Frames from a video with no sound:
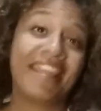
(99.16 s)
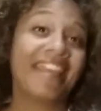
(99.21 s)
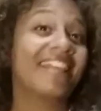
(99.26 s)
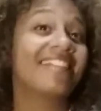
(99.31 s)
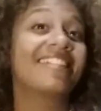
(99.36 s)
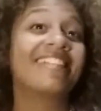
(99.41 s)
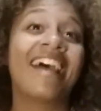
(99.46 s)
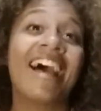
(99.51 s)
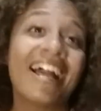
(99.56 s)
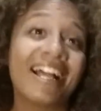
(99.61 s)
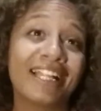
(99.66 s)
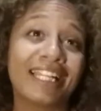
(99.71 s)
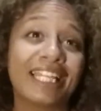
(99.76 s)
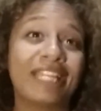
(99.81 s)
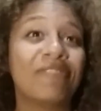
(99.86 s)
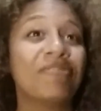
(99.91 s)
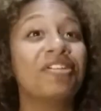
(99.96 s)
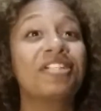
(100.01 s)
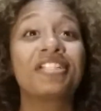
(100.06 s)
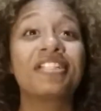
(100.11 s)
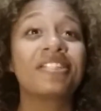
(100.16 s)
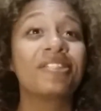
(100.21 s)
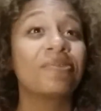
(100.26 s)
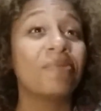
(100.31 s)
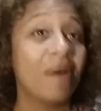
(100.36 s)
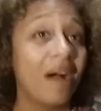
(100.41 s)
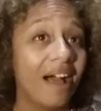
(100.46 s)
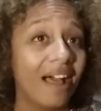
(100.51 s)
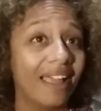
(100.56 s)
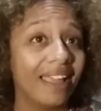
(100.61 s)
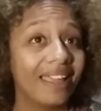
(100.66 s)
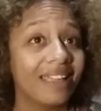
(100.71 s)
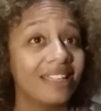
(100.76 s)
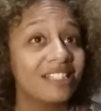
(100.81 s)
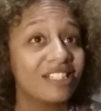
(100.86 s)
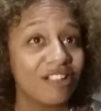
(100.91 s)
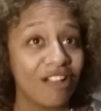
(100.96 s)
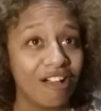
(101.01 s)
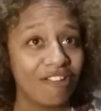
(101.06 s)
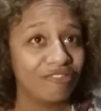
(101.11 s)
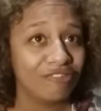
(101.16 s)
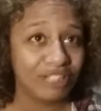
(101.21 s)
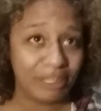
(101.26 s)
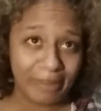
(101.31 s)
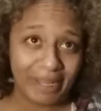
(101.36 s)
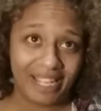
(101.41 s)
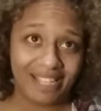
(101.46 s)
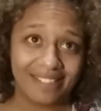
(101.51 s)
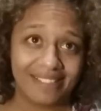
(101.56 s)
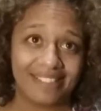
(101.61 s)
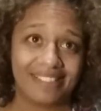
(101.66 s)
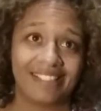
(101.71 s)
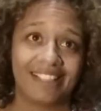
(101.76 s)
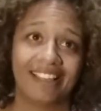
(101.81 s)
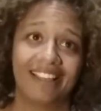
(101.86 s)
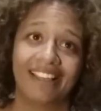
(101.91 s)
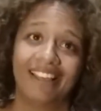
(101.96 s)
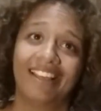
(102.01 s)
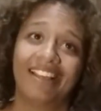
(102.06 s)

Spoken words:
Exactly, which is why it's off limits.